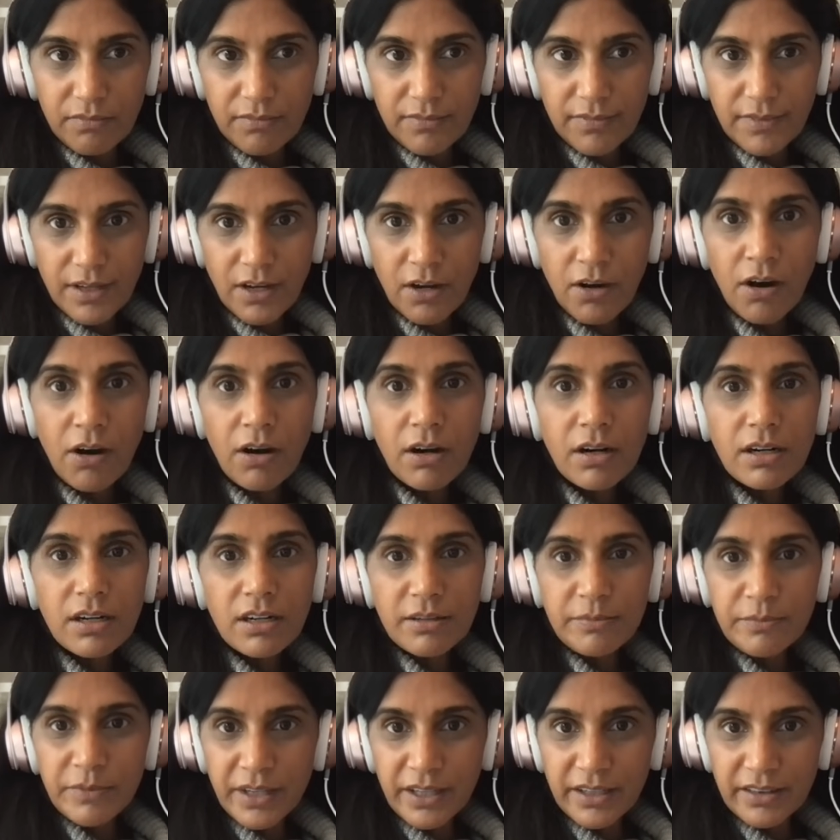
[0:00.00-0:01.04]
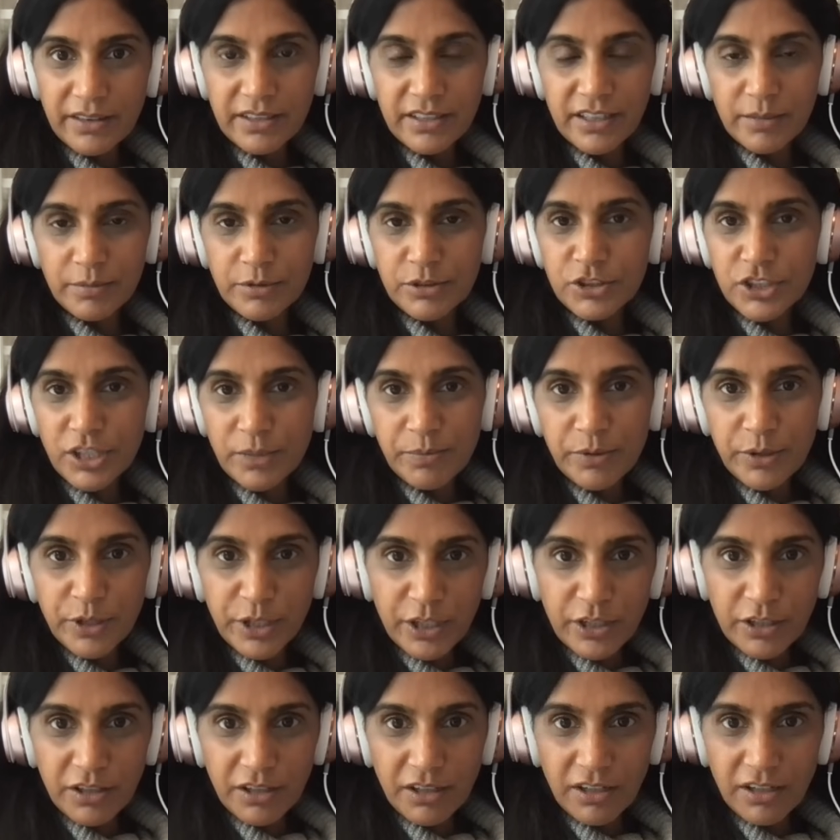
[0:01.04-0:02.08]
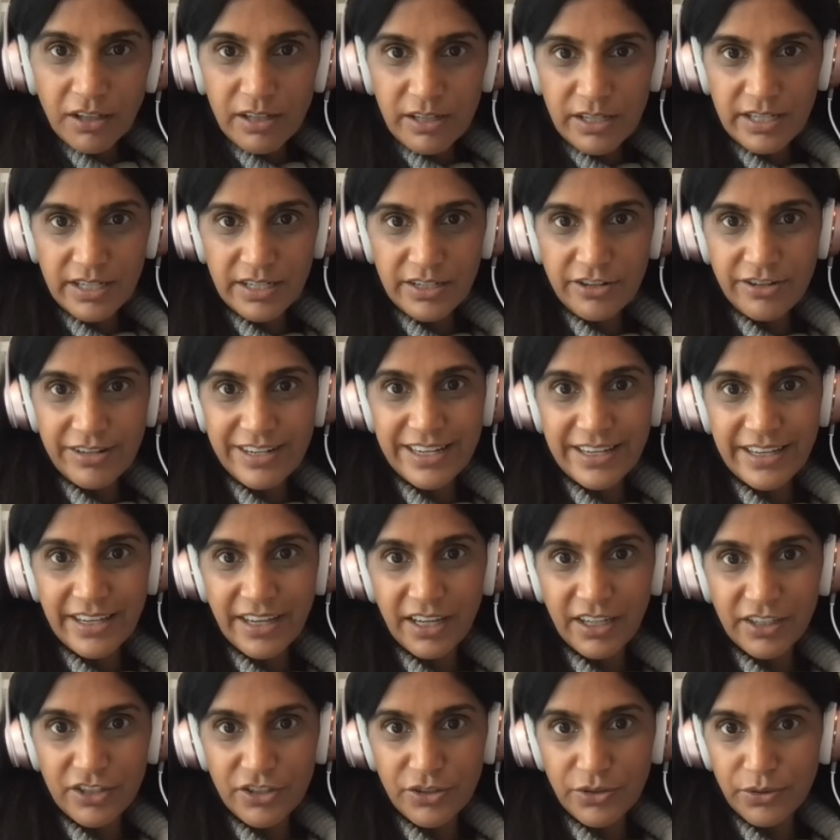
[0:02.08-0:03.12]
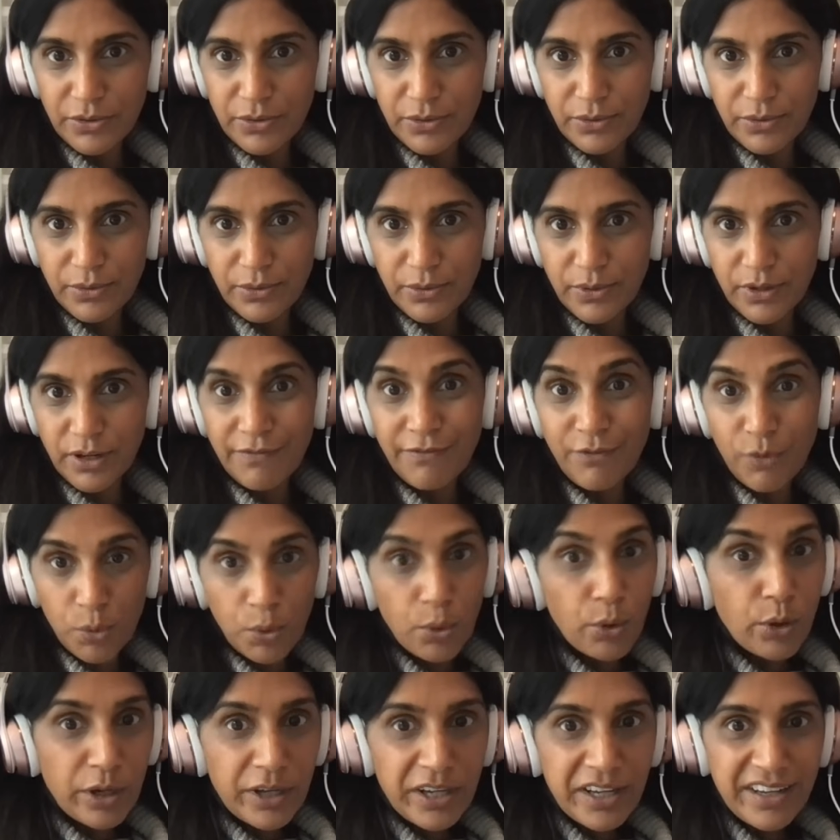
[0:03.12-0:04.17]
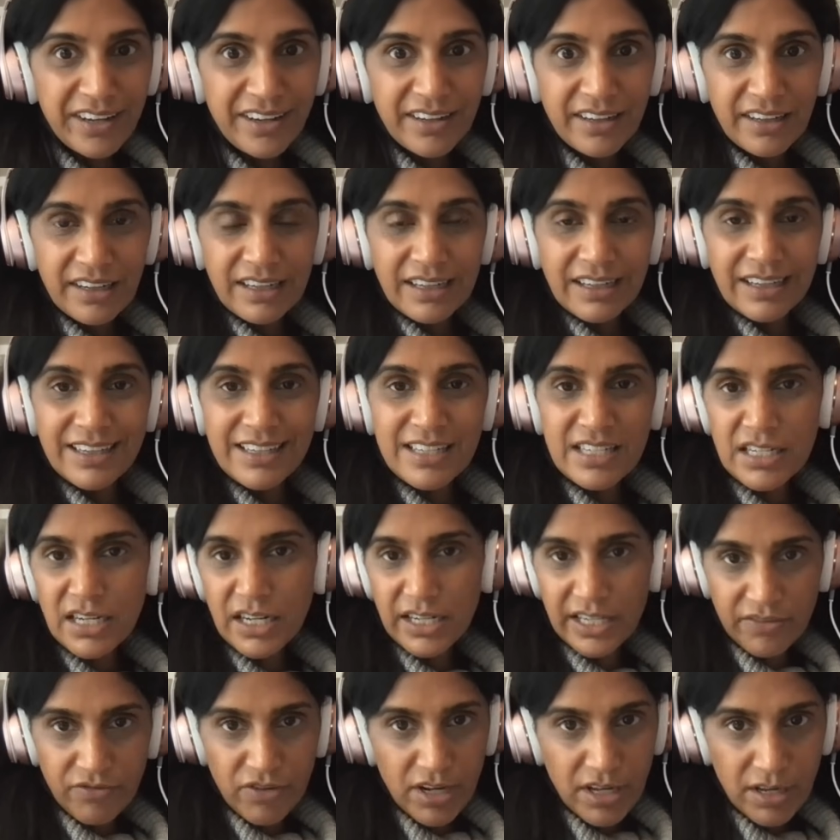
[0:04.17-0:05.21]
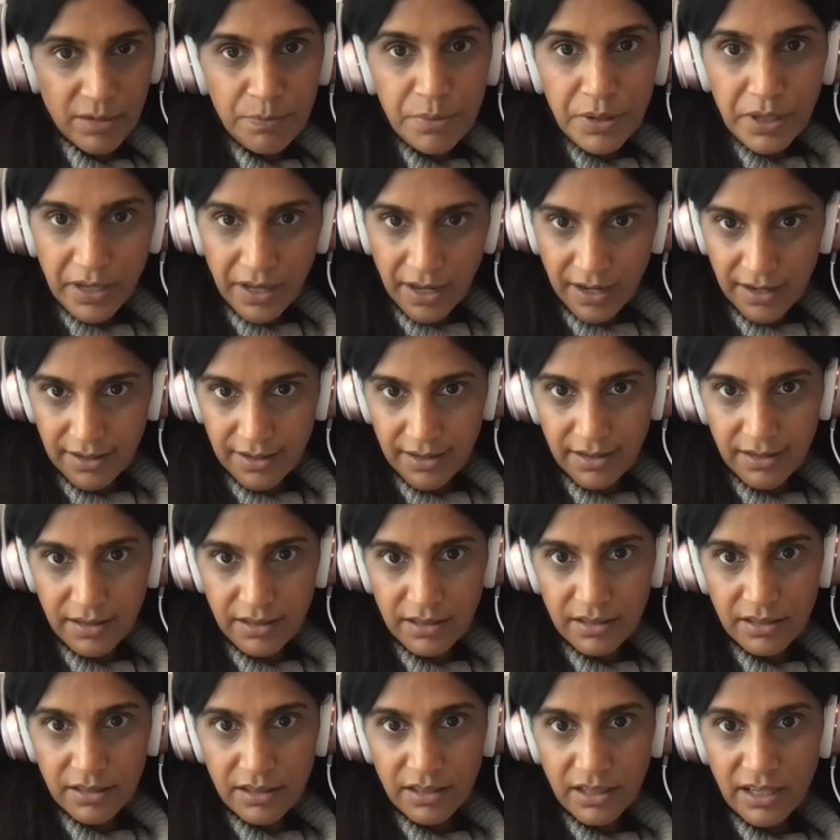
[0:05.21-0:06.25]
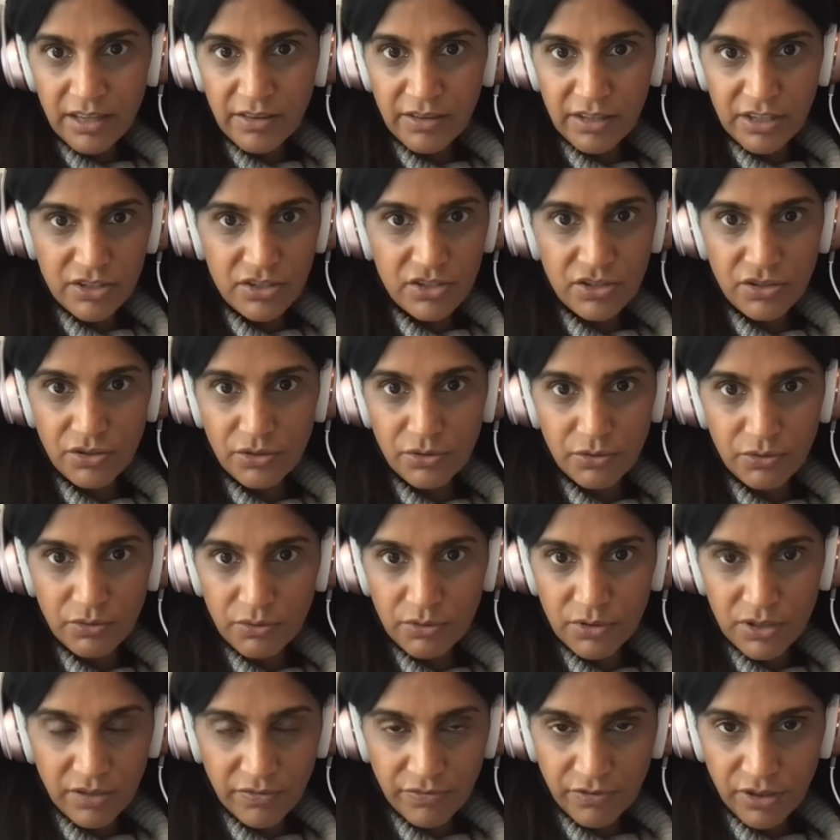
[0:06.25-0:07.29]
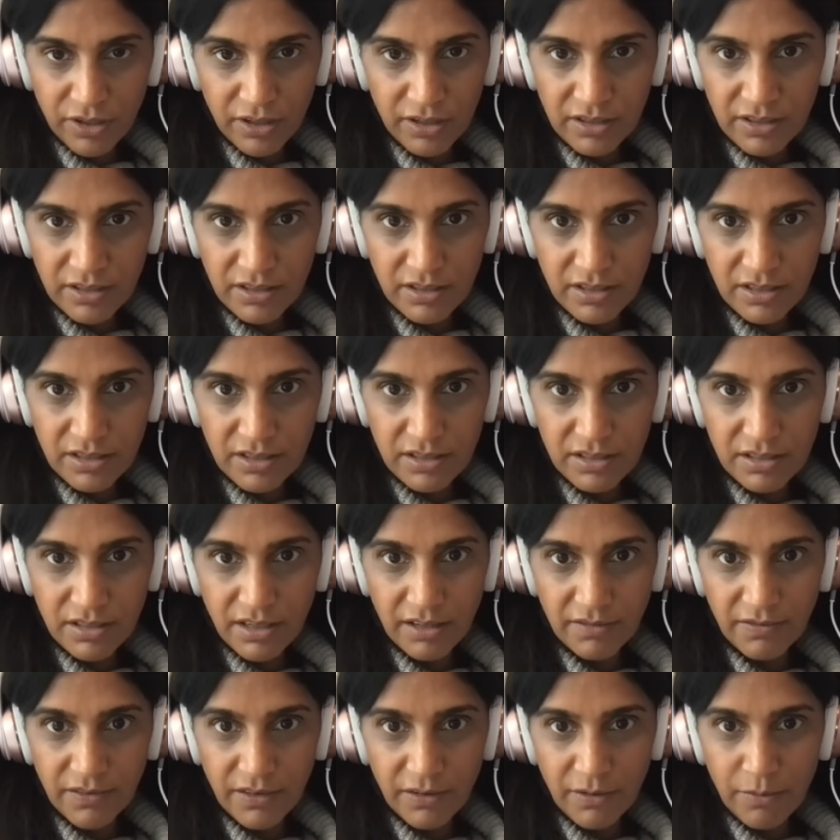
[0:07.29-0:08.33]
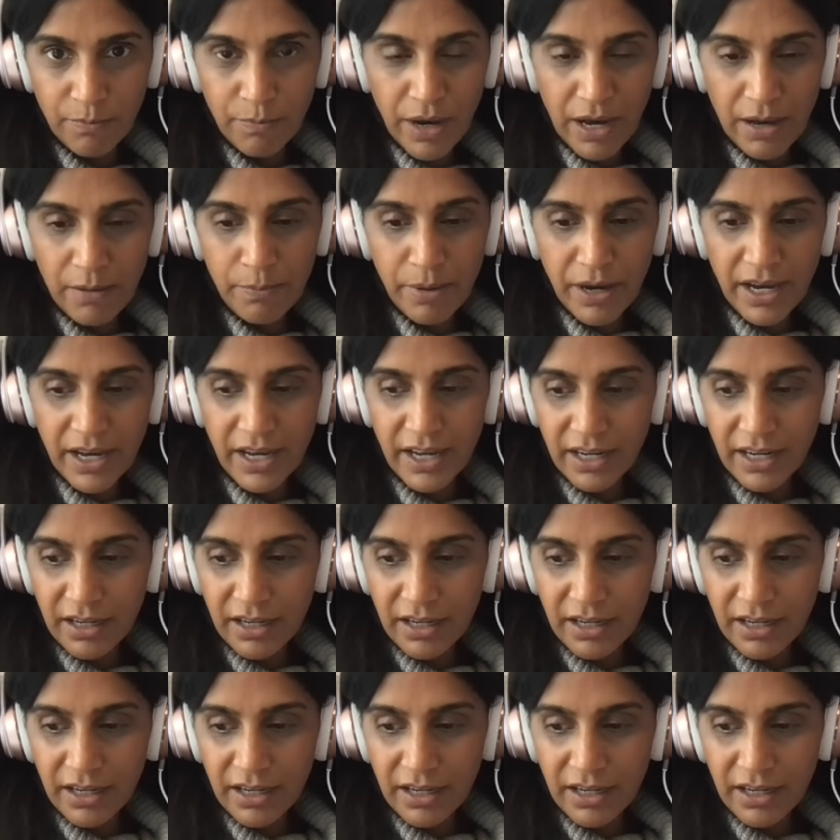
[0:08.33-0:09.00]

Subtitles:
harm that the double jeopardy clause is seeking to avoid is not even implicated in these two different, by